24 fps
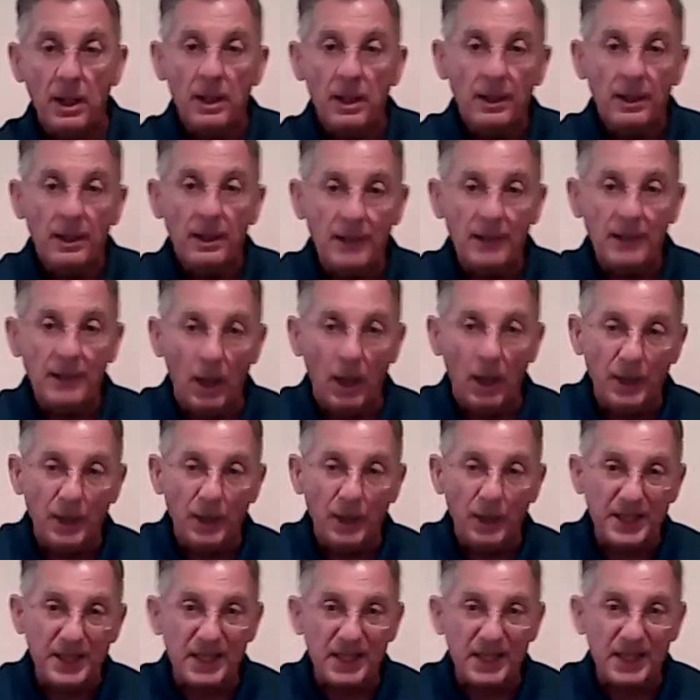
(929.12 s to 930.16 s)
Now, this
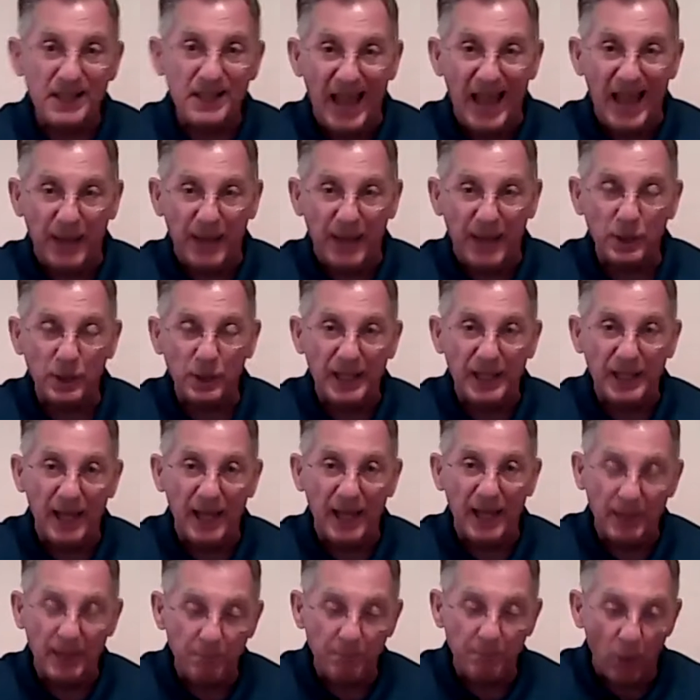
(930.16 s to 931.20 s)
isn't actually a
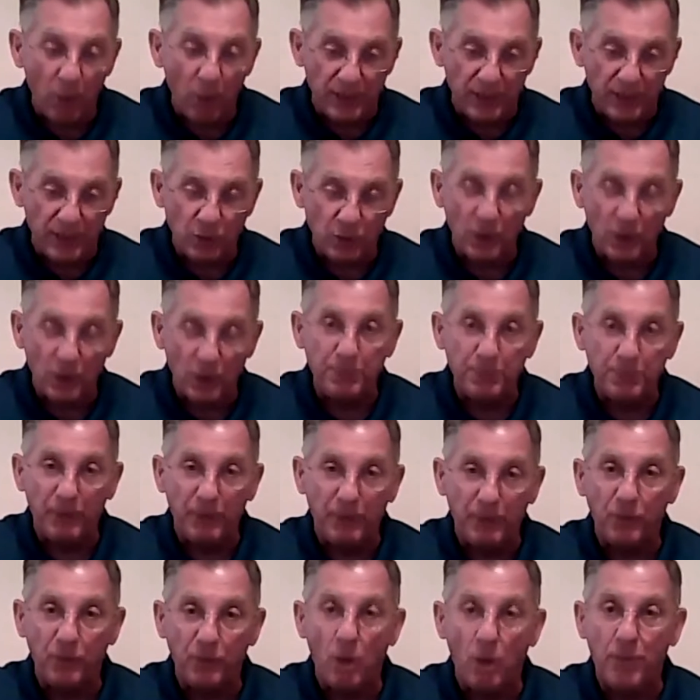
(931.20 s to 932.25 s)
point source, but for
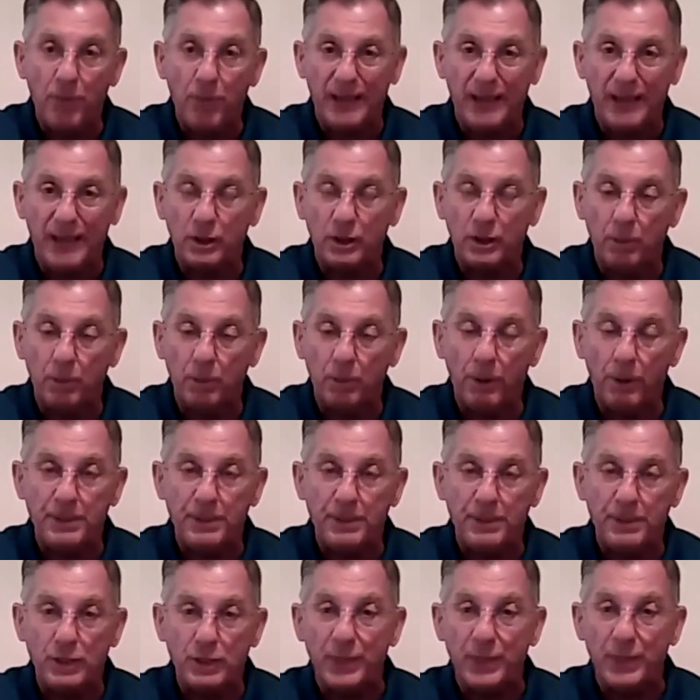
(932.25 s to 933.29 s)
all practical purposes,
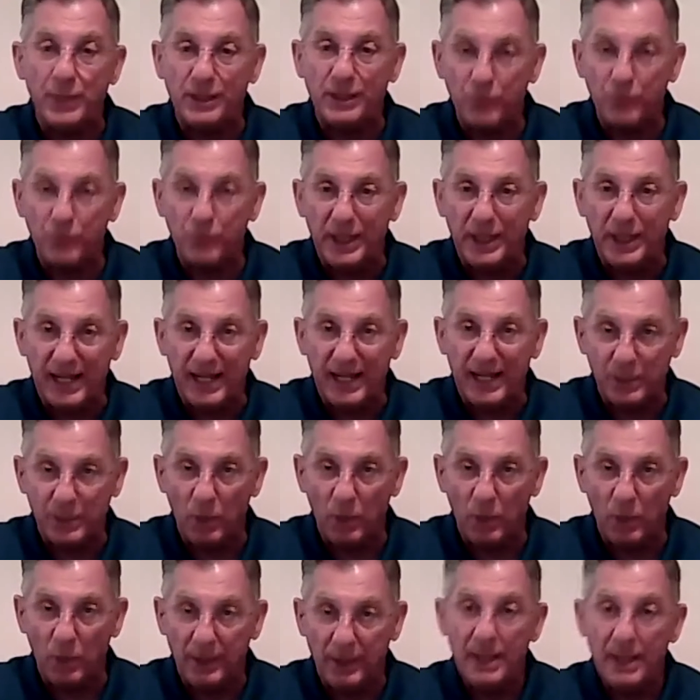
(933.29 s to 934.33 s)
we can treat it as one.
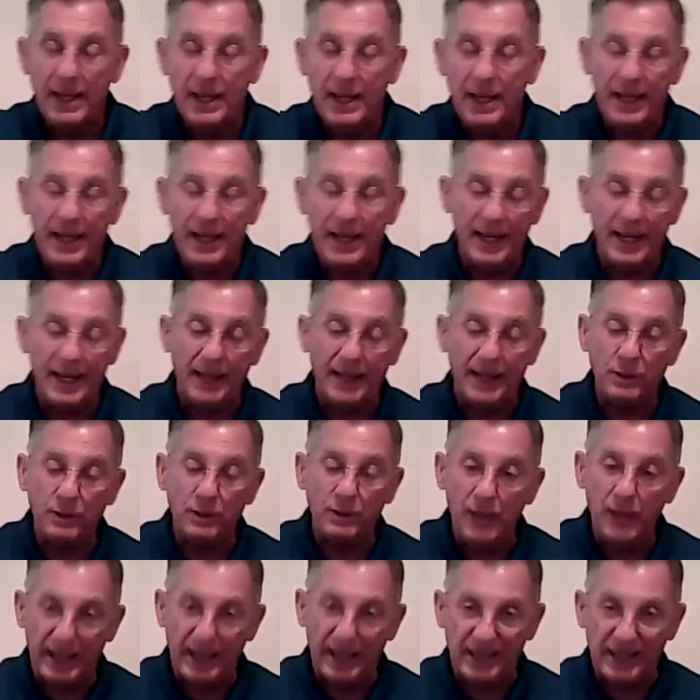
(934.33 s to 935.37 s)
And at
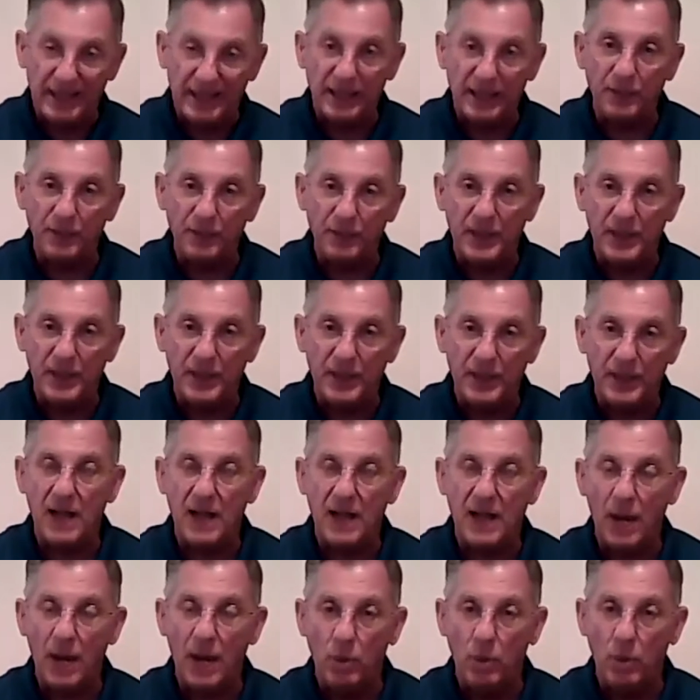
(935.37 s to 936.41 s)
the end of this, I
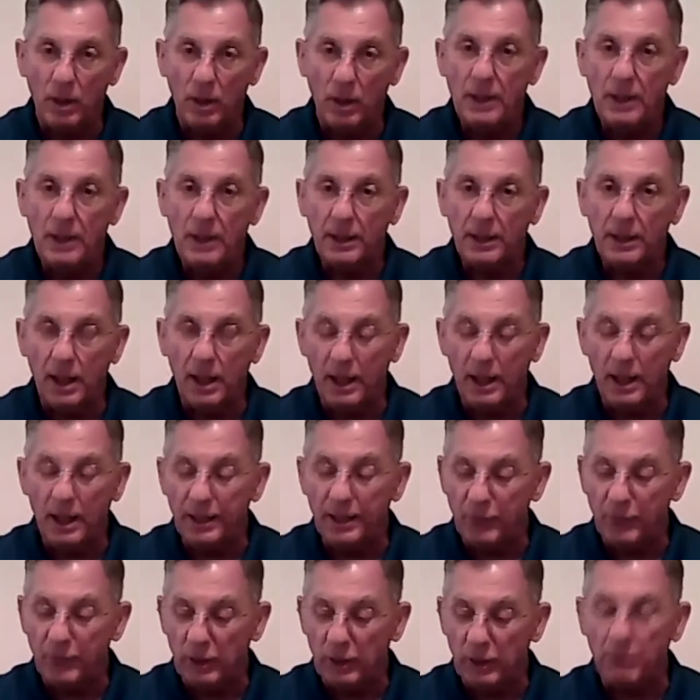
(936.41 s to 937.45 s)
will give you a
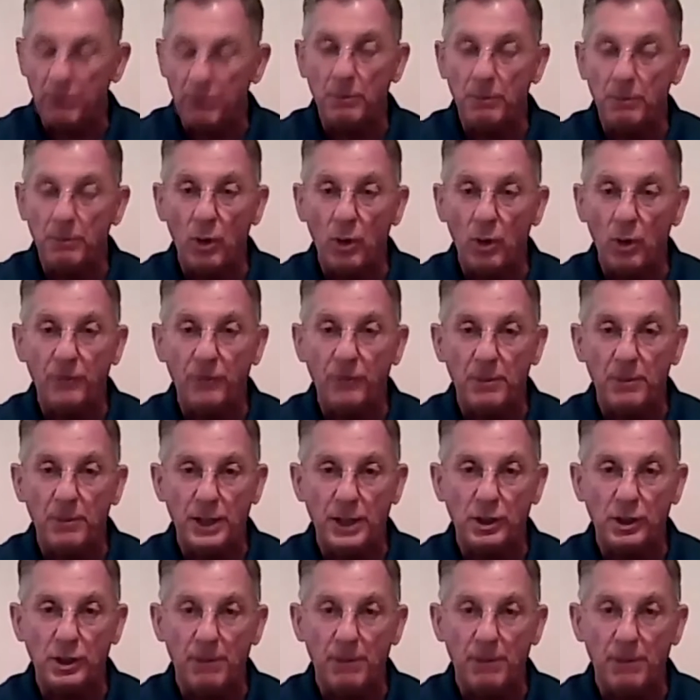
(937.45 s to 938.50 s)
little bit more information
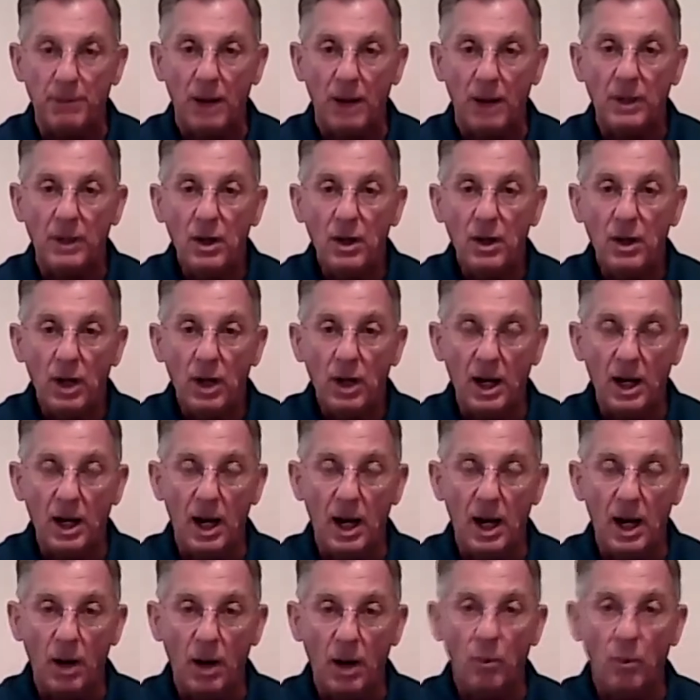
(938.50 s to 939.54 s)
about
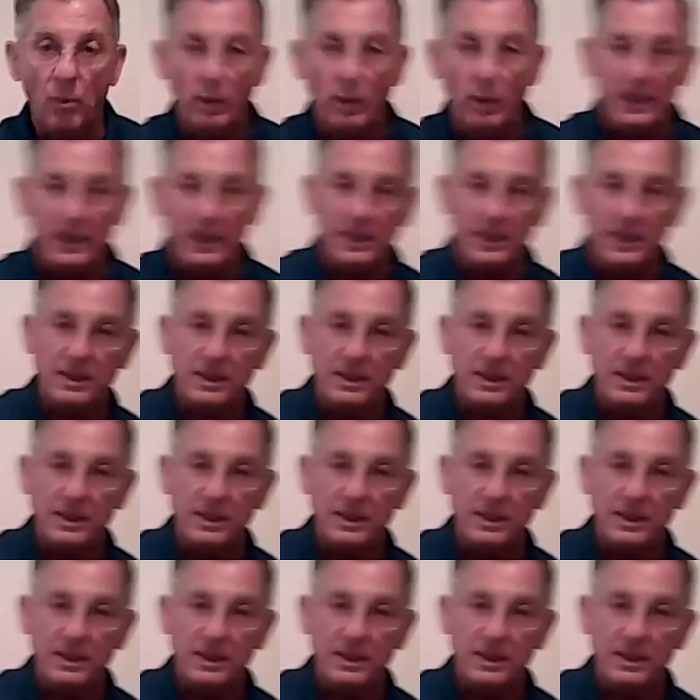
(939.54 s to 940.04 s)
what this